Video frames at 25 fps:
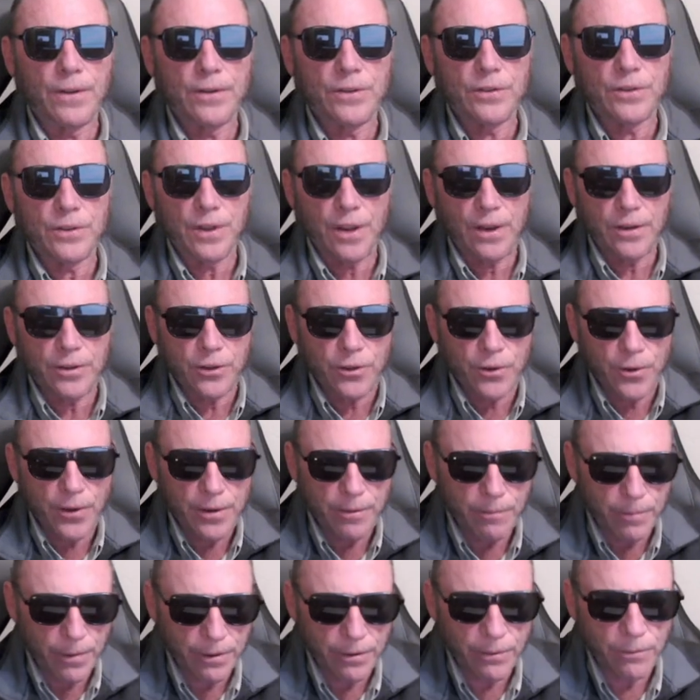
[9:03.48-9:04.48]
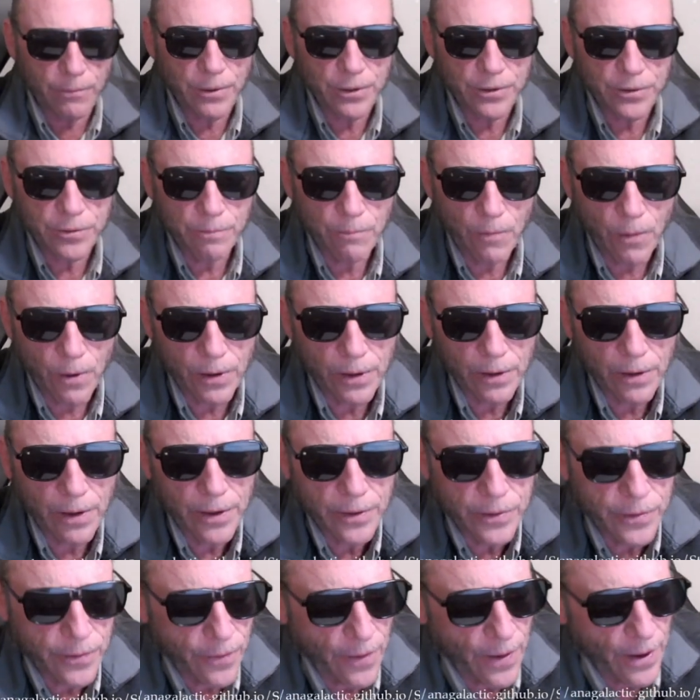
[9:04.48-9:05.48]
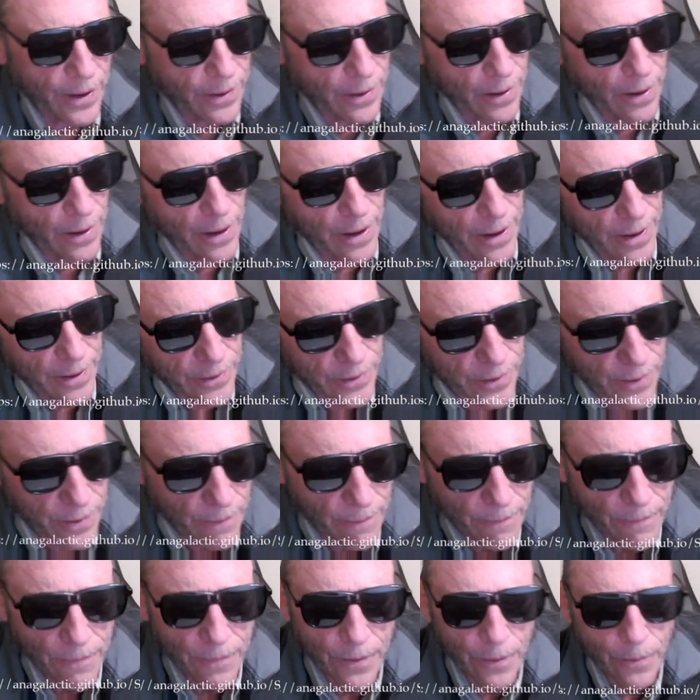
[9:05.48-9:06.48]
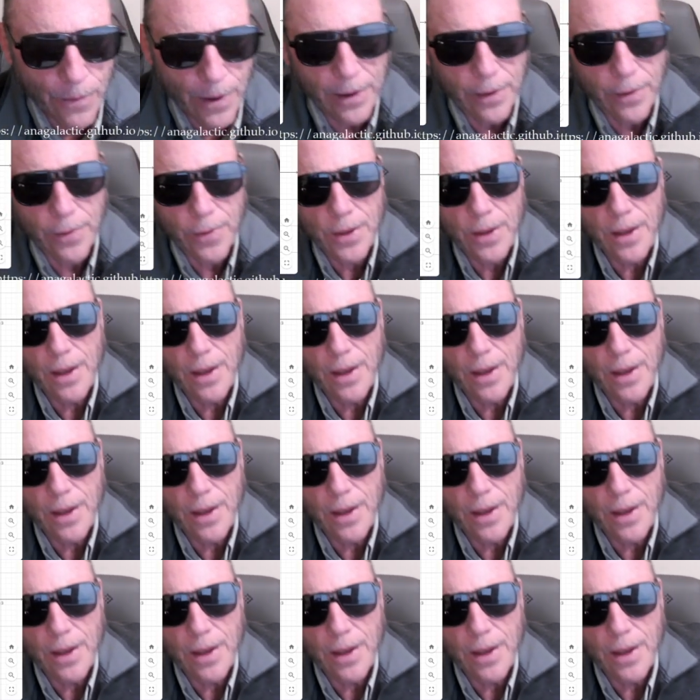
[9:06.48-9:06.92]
century, but it was more or less finalized right at the